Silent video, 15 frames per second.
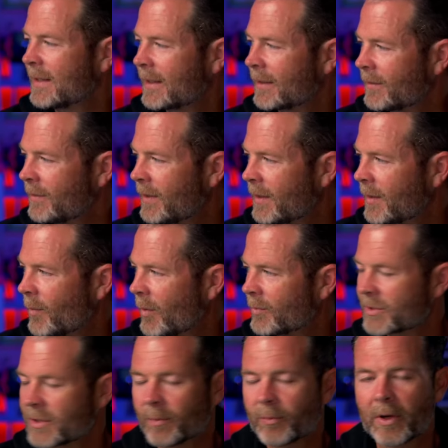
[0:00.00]
included in the
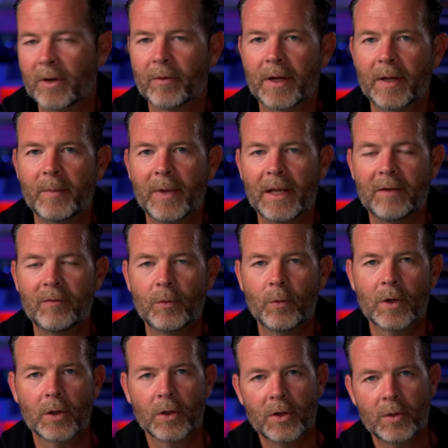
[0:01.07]
membership program. And if you
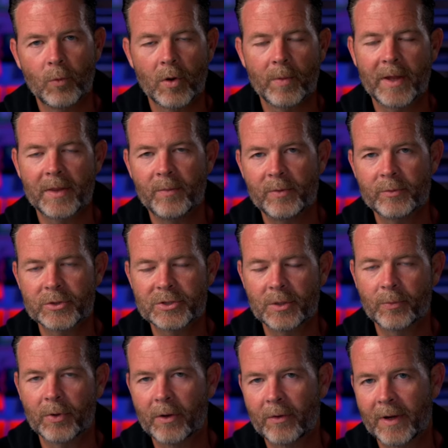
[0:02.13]
want to learn more about the
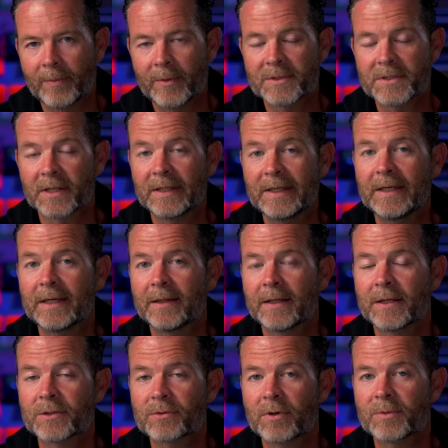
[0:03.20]
membership program, there's a link in the
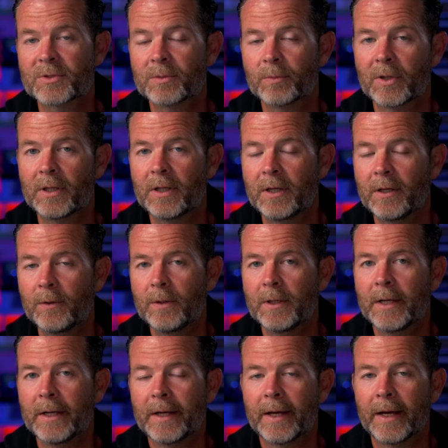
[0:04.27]
description below.
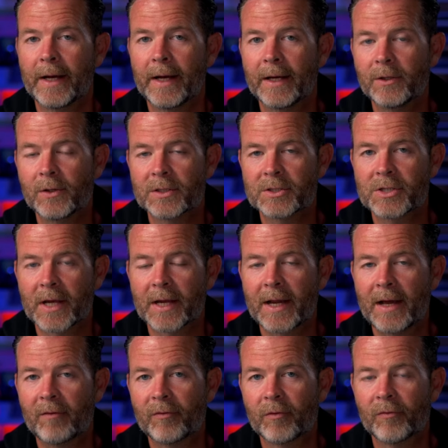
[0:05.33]
Uh, you can check it
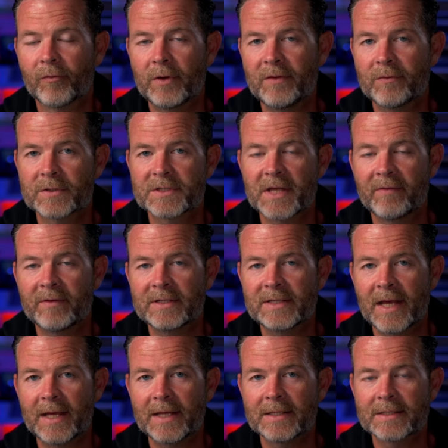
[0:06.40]
out for free for seven
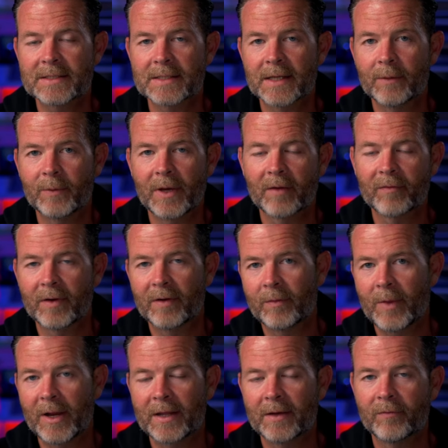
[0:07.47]
days. Uh, we offer
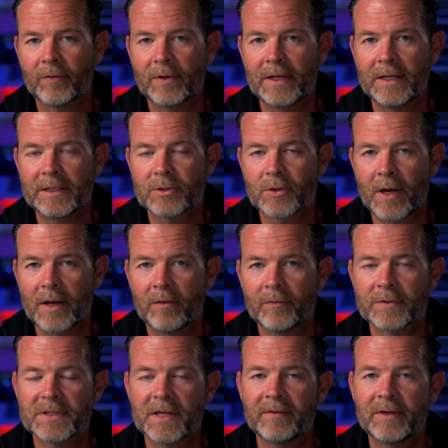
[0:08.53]
everybody a free trial
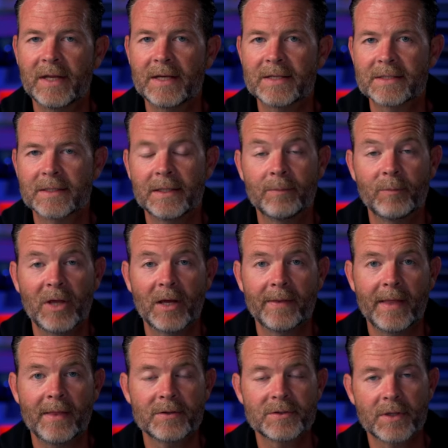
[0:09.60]
for seven days. And then
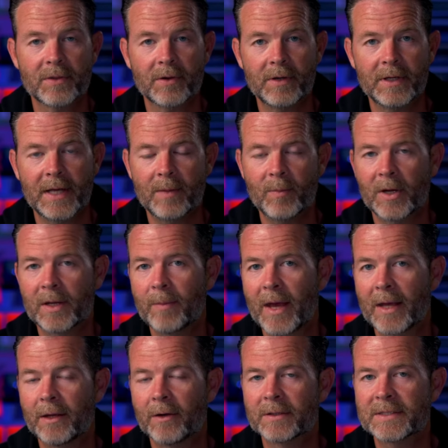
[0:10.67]
beyond that, there's a thirty day
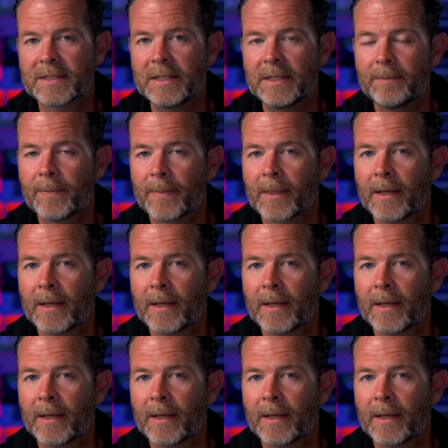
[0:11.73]
money-back guarantee.